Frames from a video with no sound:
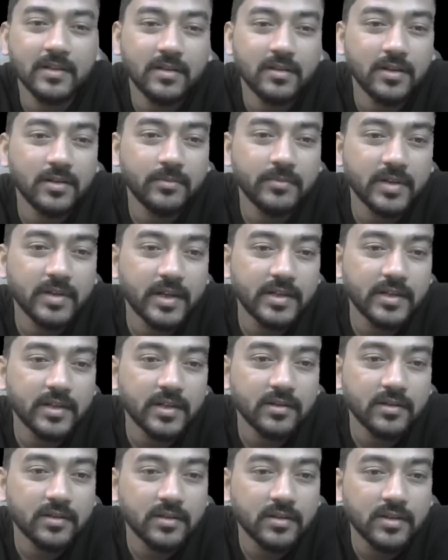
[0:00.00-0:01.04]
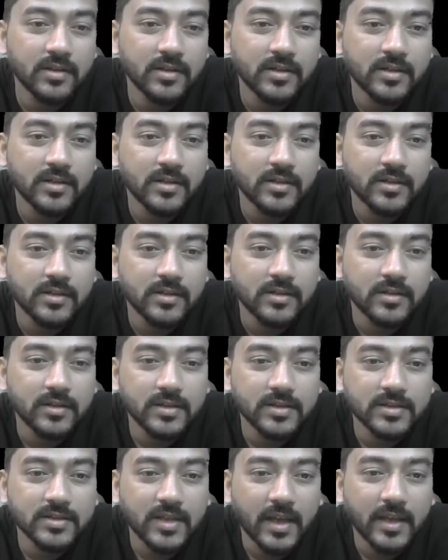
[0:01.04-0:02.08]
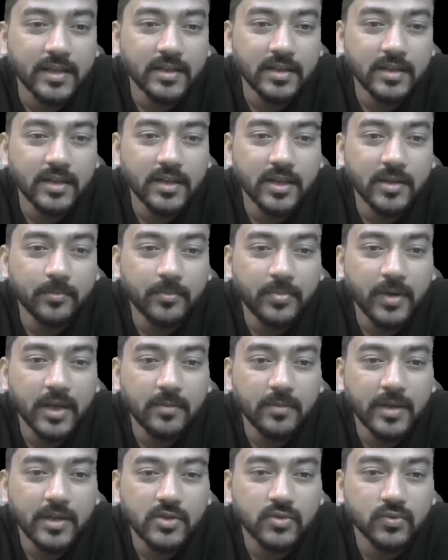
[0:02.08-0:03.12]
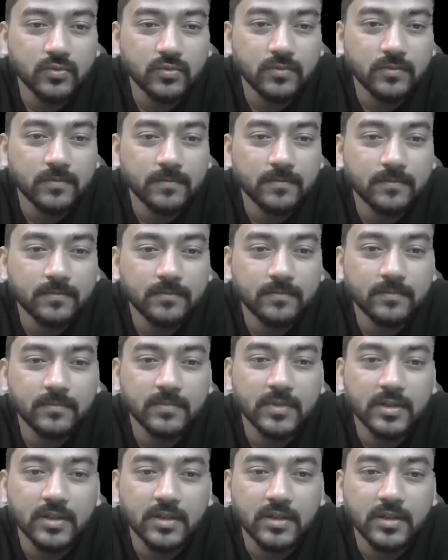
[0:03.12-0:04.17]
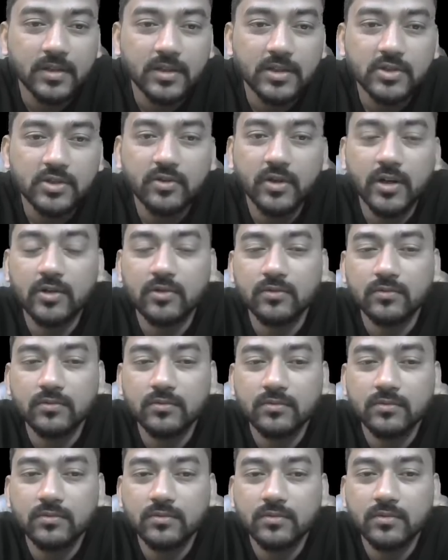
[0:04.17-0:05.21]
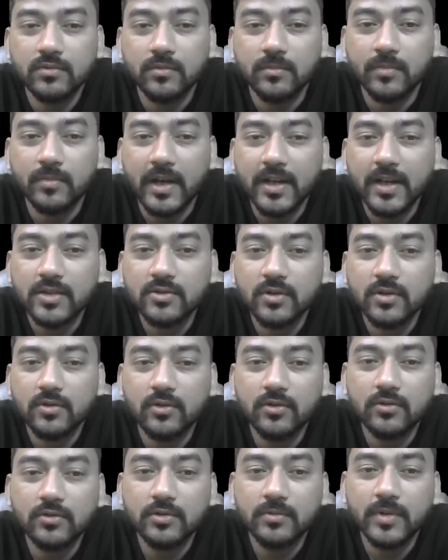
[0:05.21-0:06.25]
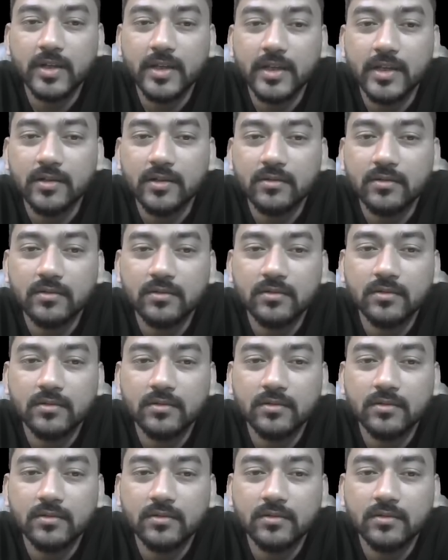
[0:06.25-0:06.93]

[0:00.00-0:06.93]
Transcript: let me write here, this sin m pi by 2 is equal to minus 1 whole to the power n.